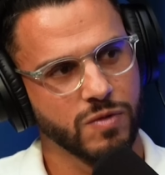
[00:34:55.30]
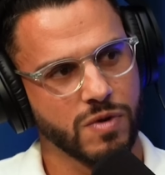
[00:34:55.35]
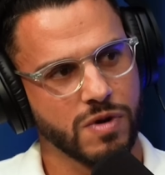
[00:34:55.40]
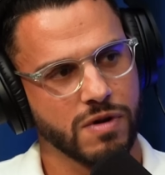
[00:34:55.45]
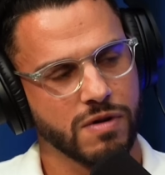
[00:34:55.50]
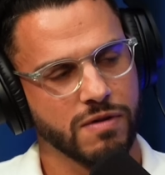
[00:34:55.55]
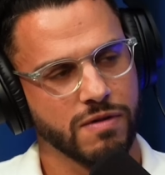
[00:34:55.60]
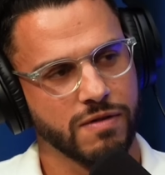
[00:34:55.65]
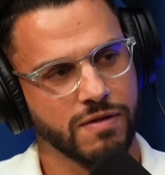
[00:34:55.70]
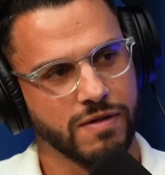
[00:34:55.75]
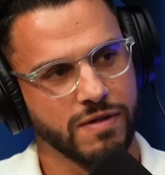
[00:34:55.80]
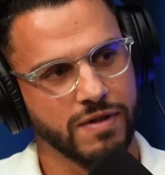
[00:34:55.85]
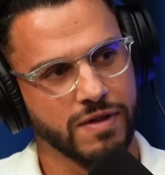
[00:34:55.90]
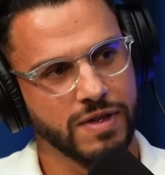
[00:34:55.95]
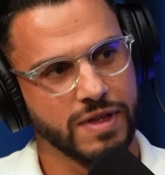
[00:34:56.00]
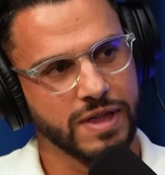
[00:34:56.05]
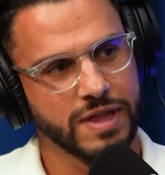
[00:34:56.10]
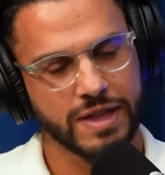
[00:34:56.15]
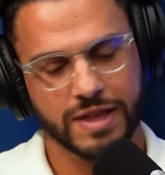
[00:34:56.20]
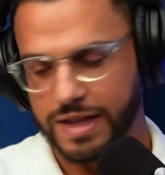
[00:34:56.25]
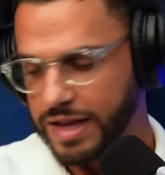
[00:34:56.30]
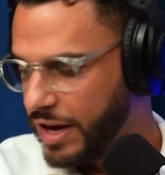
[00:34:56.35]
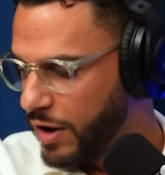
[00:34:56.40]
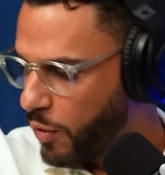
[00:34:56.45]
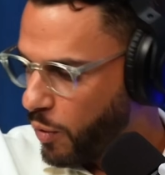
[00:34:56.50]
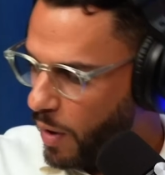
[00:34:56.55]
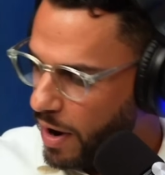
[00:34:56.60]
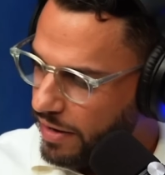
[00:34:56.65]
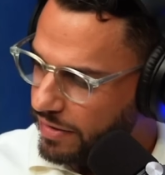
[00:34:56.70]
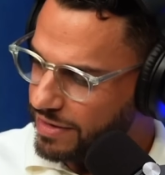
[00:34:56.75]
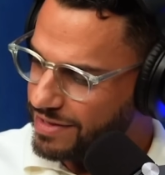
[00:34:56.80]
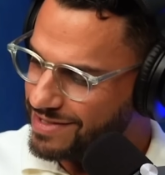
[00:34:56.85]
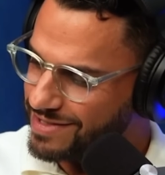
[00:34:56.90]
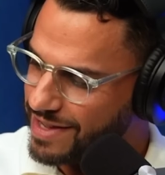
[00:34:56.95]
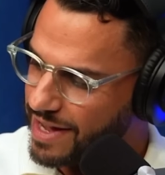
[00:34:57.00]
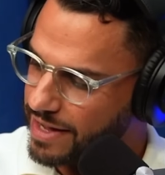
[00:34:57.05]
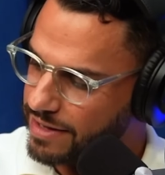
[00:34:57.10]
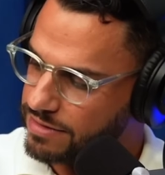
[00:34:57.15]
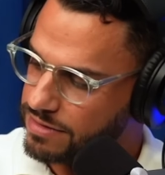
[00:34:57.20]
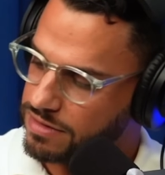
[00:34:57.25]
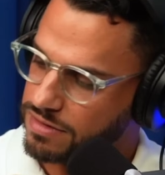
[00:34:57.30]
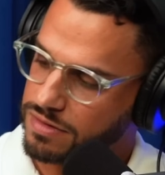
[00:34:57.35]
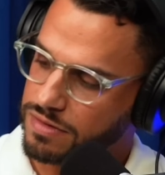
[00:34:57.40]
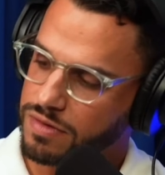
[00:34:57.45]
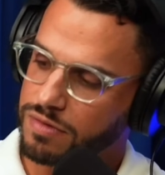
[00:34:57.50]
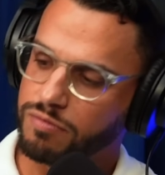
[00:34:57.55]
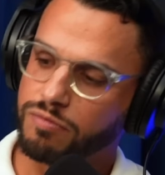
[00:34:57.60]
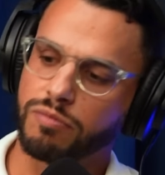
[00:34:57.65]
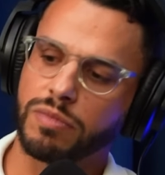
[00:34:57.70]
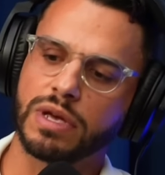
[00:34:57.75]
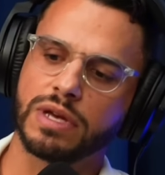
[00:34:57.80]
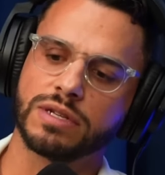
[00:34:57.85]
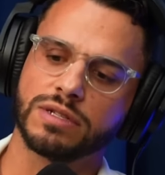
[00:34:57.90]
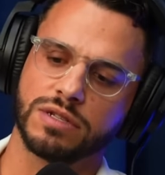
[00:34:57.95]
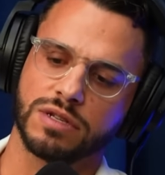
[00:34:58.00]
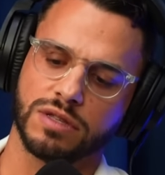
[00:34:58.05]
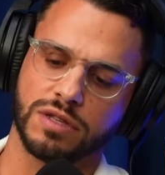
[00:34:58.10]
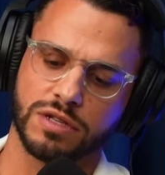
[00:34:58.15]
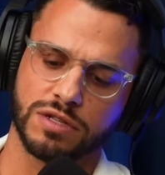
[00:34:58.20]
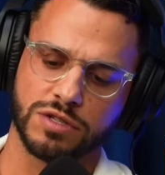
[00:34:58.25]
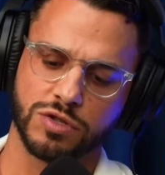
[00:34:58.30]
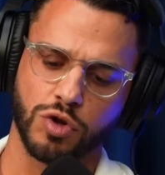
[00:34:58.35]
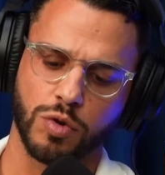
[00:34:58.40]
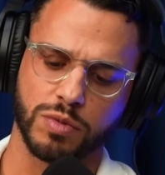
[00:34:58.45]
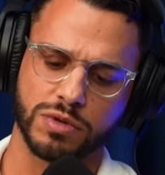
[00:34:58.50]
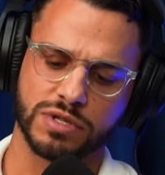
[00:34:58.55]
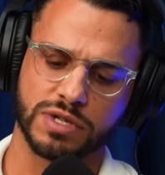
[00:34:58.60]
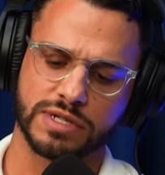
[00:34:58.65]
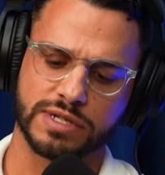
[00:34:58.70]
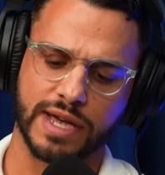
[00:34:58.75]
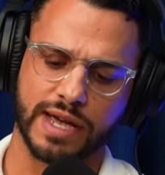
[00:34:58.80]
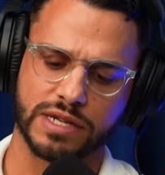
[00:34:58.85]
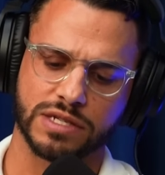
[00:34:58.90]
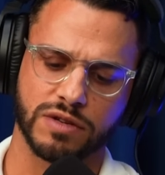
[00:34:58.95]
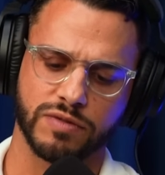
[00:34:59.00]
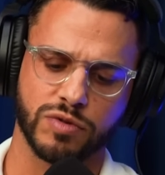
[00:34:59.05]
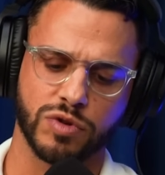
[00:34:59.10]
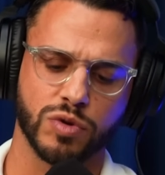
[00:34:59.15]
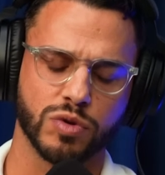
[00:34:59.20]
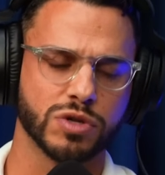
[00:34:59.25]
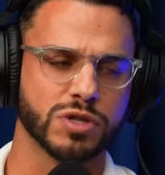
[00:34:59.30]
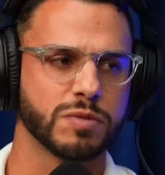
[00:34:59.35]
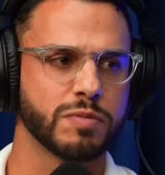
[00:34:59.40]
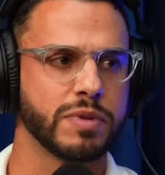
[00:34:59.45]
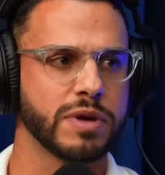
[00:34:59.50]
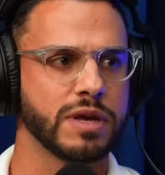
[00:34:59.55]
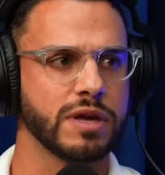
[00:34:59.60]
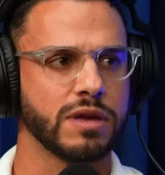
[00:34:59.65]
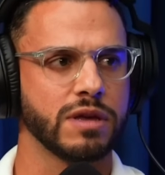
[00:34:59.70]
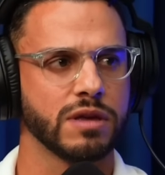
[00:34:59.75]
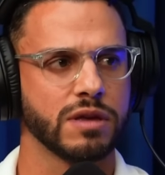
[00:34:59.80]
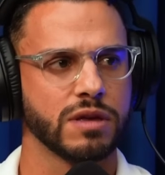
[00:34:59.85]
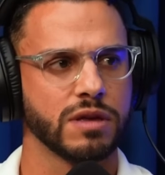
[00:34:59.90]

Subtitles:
Wow. Why this size? Because this is almost the size of USB.